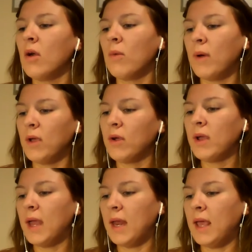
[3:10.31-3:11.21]
what you're
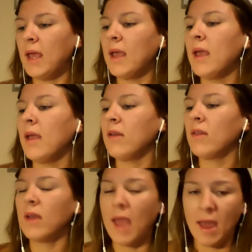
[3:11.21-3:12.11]
getting in
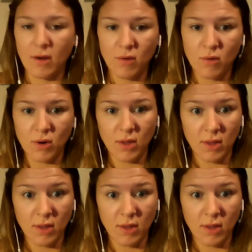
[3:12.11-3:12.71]
the category